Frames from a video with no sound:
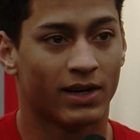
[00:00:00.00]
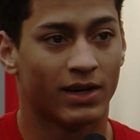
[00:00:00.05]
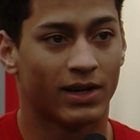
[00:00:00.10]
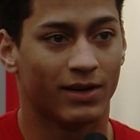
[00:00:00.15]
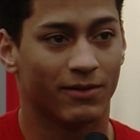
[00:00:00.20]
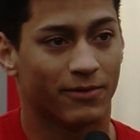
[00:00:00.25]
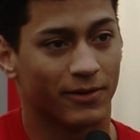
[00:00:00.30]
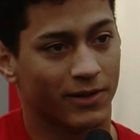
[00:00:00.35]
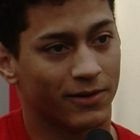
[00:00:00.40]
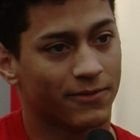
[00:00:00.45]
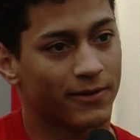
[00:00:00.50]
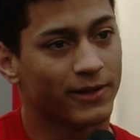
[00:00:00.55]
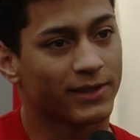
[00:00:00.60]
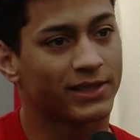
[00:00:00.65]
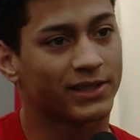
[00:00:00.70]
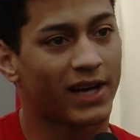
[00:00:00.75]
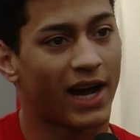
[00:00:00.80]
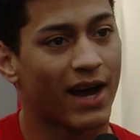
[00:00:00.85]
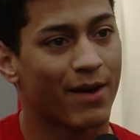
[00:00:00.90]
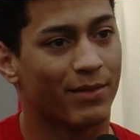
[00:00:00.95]
And for the
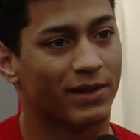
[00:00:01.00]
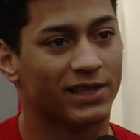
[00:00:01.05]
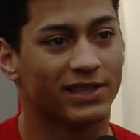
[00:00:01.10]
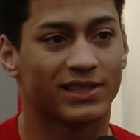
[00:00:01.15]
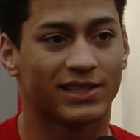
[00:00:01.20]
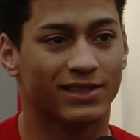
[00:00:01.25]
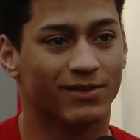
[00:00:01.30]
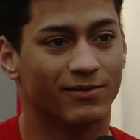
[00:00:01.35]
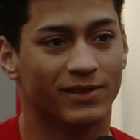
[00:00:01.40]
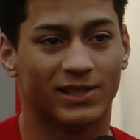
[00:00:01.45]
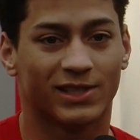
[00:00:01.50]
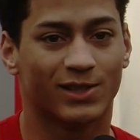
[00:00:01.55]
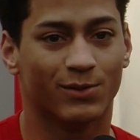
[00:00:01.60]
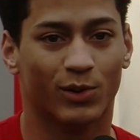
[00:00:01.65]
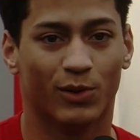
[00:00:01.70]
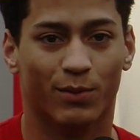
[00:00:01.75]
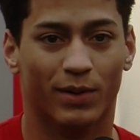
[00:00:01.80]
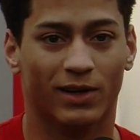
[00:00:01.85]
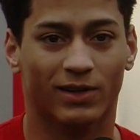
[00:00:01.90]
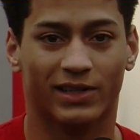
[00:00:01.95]
first time in this
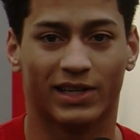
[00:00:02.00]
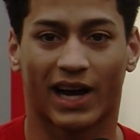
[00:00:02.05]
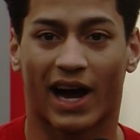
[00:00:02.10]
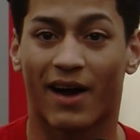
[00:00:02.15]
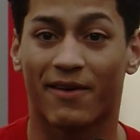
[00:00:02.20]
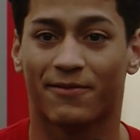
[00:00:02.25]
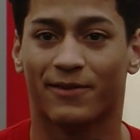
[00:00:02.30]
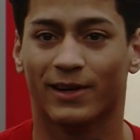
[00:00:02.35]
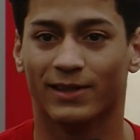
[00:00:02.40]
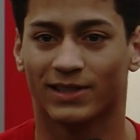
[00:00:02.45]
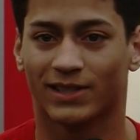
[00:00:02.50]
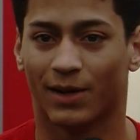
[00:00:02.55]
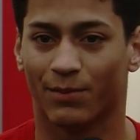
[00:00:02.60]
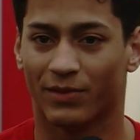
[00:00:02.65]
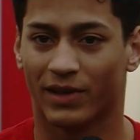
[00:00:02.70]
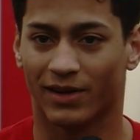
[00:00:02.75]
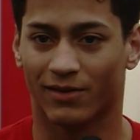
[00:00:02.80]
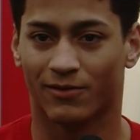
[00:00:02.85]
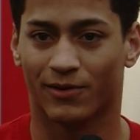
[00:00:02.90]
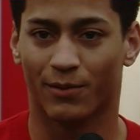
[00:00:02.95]
invincible building, I felt
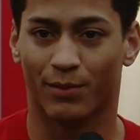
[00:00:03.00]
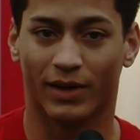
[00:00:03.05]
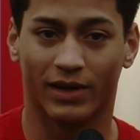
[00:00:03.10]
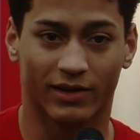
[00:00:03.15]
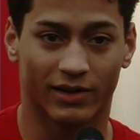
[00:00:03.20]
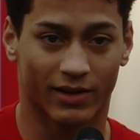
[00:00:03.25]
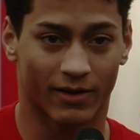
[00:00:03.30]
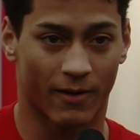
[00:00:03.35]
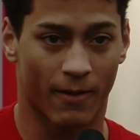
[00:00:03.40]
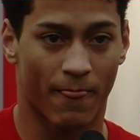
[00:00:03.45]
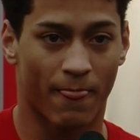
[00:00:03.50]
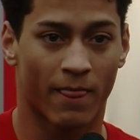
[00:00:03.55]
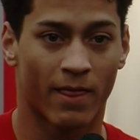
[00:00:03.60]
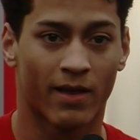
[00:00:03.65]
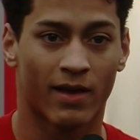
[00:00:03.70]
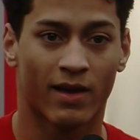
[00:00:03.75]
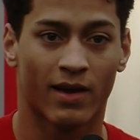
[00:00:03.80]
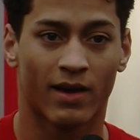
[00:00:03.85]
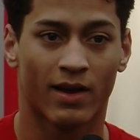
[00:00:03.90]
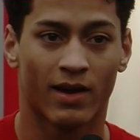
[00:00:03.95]
something familiar.
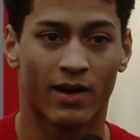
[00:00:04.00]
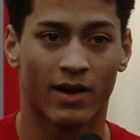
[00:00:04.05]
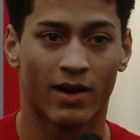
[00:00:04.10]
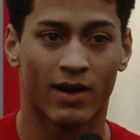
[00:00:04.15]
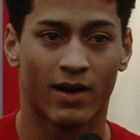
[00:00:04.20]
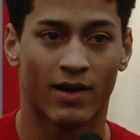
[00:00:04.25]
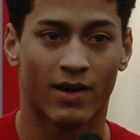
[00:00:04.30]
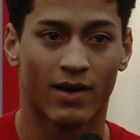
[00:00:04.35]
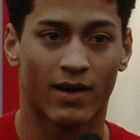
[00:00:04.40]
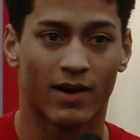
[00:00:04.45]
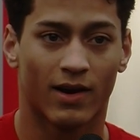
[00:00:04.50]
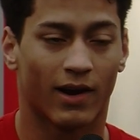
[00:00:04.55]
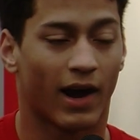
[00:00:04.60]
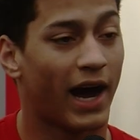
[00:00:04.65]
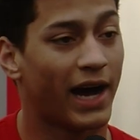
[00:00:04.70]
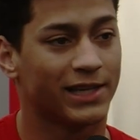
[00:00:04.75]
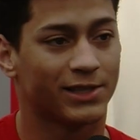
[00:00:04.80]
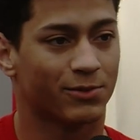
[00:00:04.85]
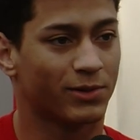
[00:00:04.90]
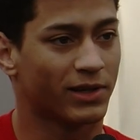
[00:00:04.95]
Her
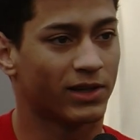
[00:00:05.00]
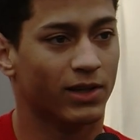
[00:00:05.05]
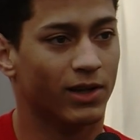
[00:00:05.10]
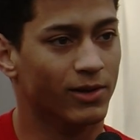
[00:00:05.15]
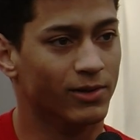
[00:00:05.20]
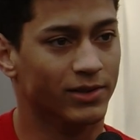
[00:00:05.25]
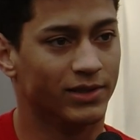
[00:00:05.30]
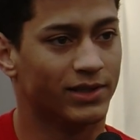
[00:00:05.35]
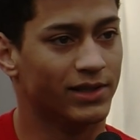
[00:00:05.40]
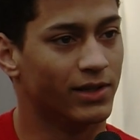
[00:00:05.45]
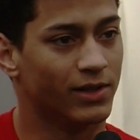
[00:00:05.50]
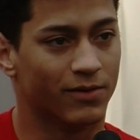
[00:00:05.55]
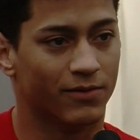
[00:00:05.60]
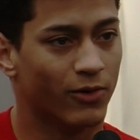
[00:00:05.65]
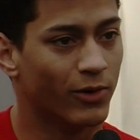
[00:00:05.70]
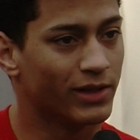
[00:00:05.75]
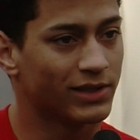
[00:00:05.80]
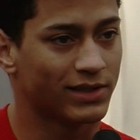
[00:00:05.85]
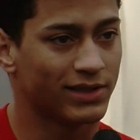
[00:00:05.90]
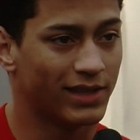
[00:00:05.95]
eyes were closed and her
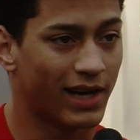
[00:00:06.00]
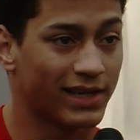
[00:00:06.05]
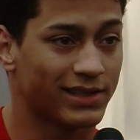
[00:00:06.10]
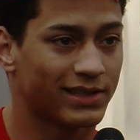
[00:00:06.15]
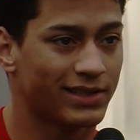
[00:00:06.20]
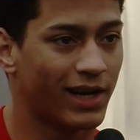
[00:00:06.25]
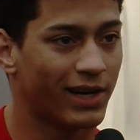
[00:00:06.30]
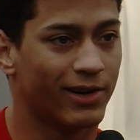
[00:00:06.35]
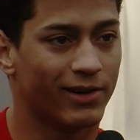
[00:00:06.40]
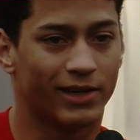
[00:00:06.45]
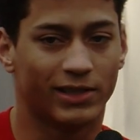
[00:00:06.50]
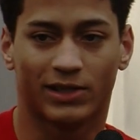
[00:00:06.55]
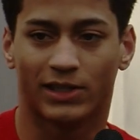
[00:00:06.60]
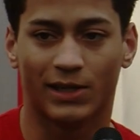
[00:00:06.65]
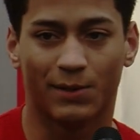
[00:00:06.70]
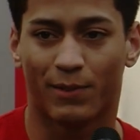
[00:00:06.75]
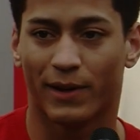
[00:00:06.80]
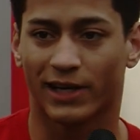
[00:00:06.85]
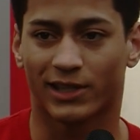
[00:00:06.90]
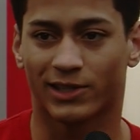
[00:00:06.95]
voice did not stutter as
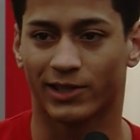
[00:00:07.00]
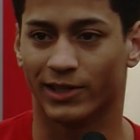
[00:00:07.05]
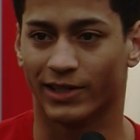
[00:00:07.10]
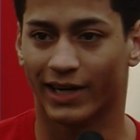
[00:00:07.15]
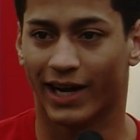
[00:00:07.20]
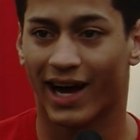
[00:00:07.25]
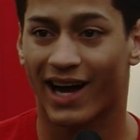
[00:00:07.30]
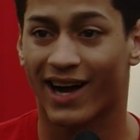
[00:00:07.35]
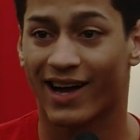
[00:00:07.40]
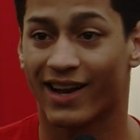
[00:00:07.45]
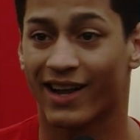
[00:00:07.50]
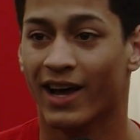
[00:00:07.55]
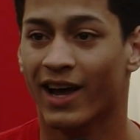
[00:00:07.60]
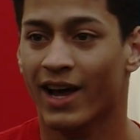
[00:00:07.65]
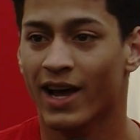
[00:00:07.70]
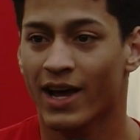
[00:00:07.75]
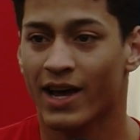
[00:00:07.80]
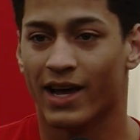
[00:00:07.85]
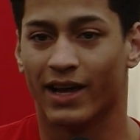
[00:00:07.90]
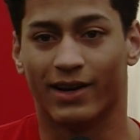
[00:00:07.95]
she pictured God
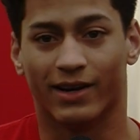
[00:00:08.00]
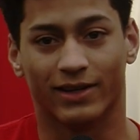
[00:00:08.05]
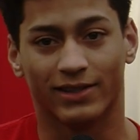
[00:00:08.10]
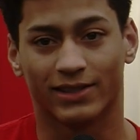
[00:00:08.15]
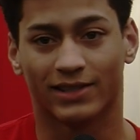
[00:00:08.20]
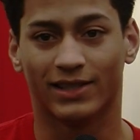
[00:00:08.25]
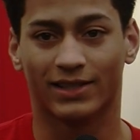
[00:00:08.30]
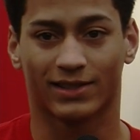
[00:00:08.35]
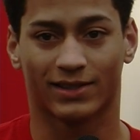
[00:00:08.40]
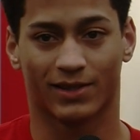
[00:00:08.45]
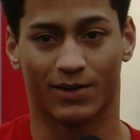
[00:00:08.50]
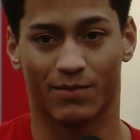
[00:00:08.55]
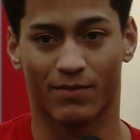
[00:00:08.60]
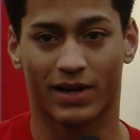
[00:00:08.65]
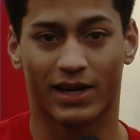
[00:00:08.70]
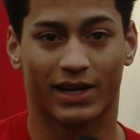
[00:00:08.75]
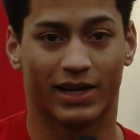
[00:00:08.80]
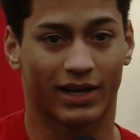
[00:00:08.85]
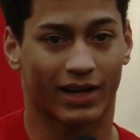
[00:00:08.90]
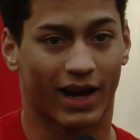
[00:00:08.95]
and her sister
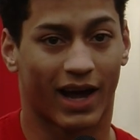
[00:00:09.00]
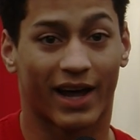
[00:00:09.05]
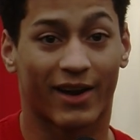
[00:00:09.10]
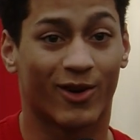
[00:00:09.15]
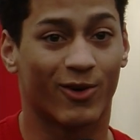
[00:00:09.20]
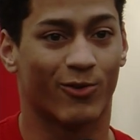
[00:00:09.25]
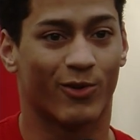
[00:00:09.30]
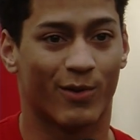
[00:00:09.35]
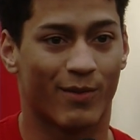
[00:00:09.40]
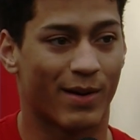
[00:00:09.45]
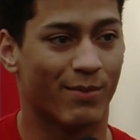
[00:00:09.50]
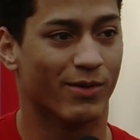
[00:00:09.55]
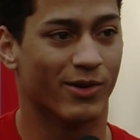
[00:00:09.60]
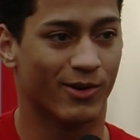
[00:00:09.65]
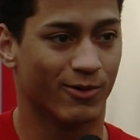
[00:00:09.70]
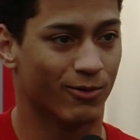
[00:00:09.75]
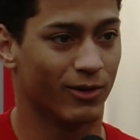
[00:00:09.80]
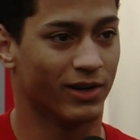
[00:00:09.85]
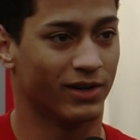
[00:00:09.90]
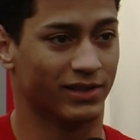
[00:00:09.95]
meeting. I don't remember
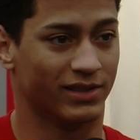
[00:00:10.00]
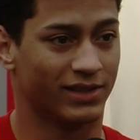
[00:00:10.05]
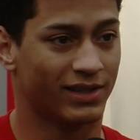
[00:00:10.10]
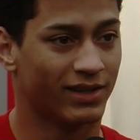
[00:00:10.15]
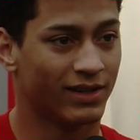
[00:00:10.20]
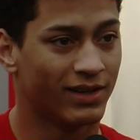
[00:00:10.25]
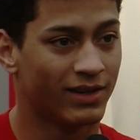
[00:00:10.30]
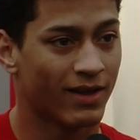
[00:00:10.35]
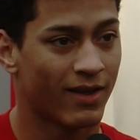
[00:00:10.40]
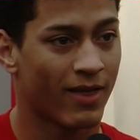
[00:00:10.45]
the words.